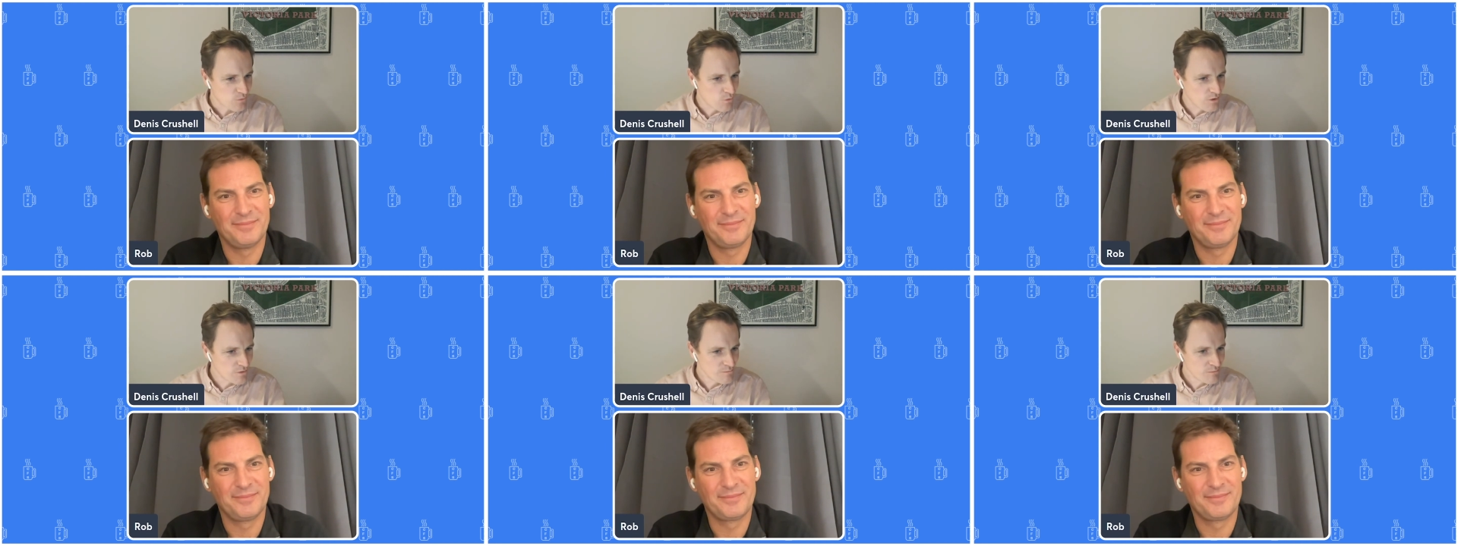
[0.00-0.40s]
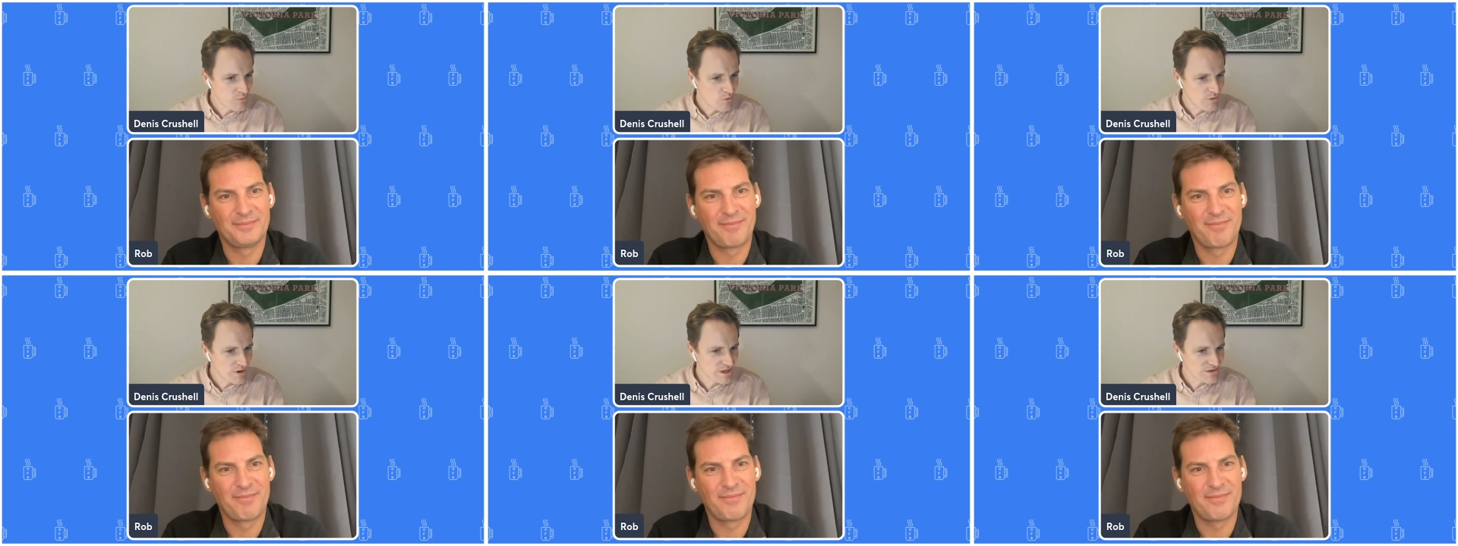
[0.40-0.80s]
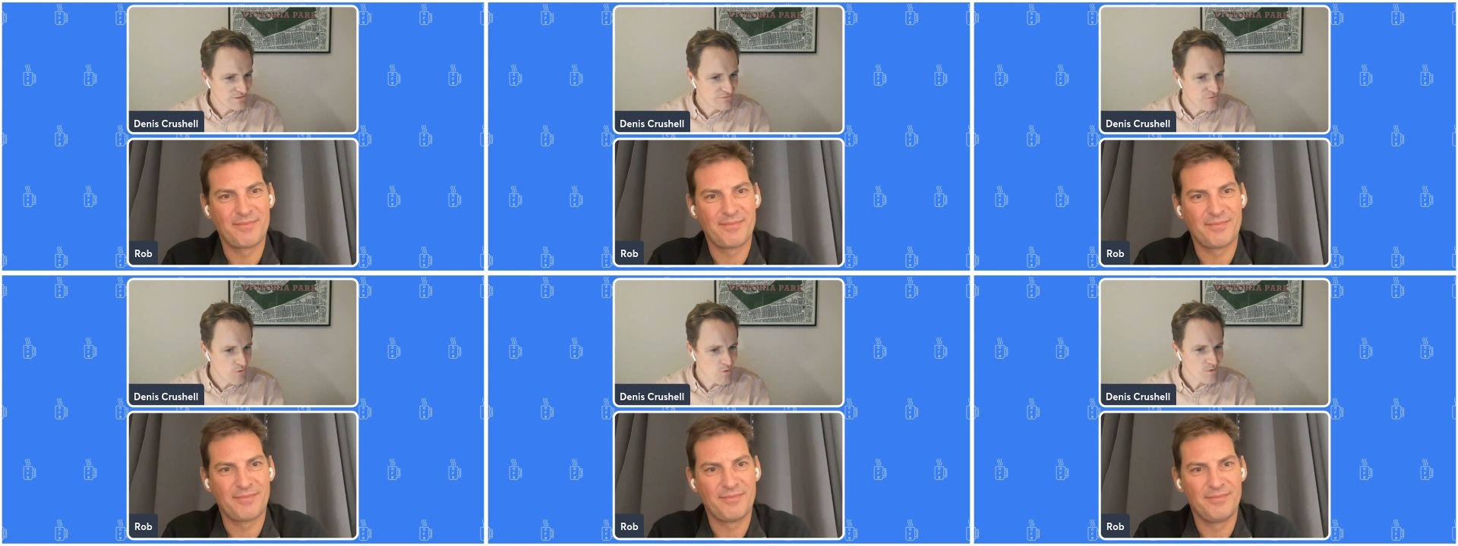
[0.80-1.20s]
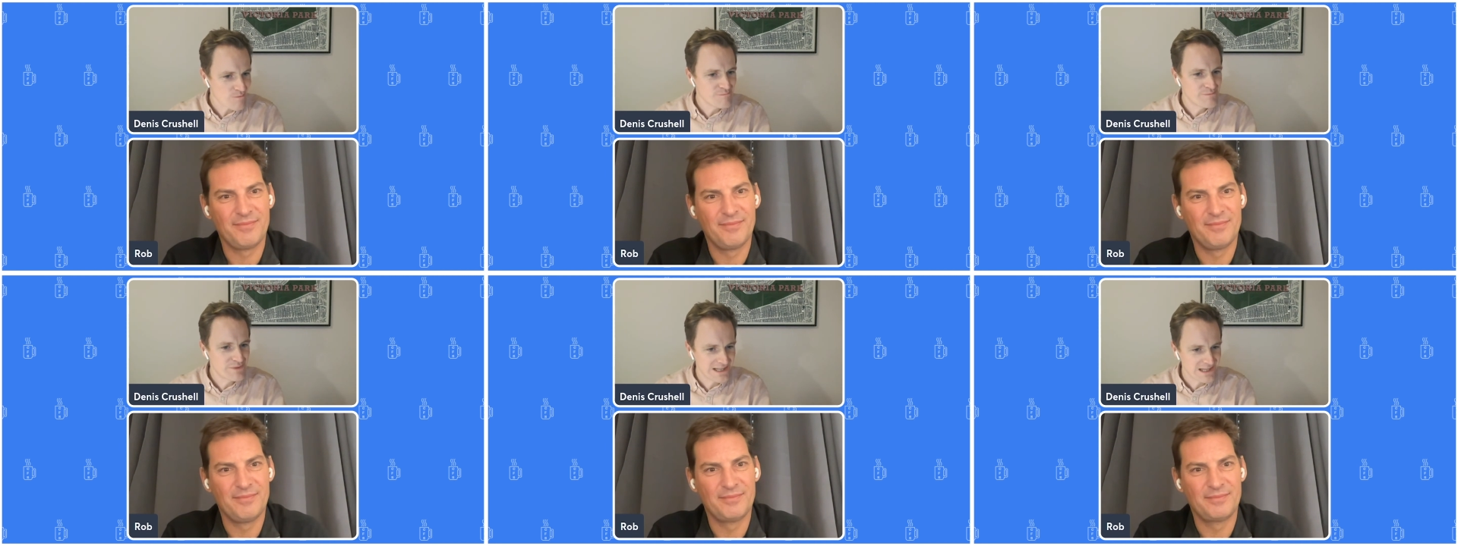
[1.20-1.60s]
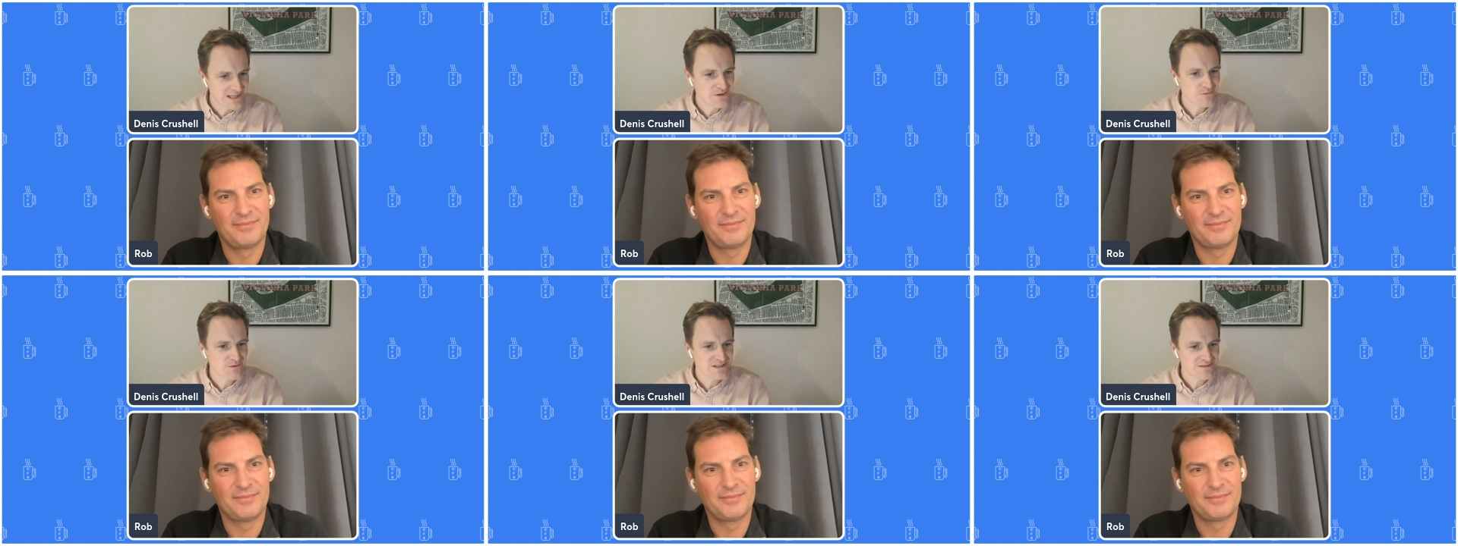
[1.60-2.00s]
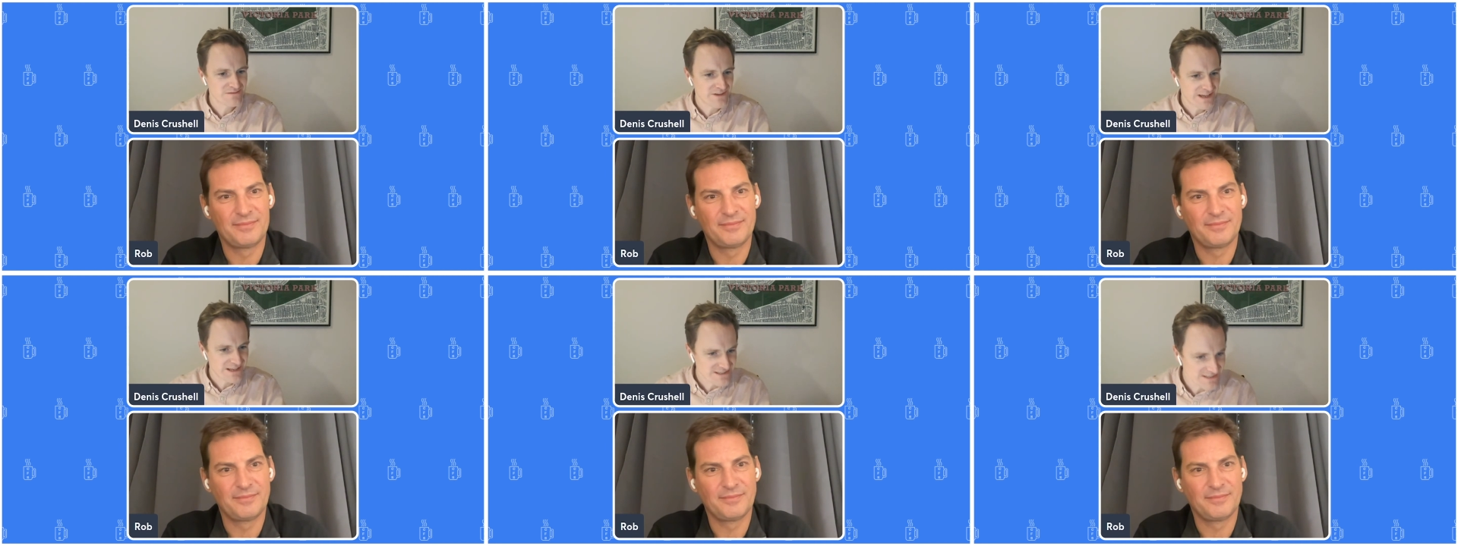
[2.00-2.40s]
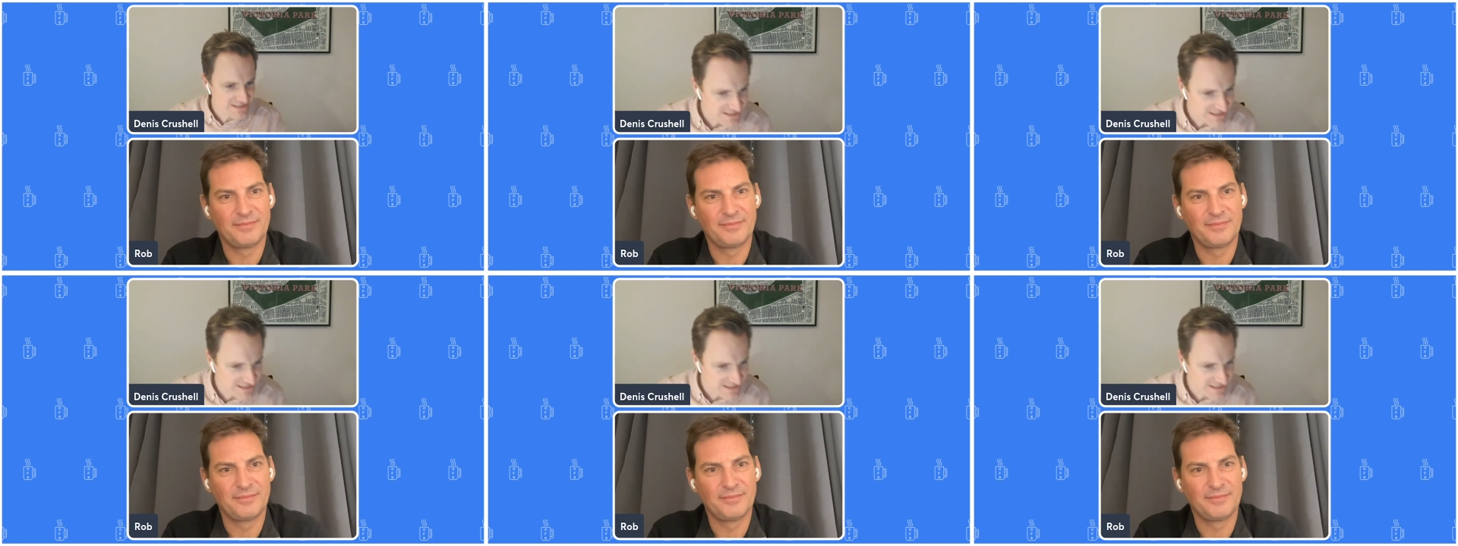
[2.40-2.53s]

Speaker 1: $1.4 billion was invested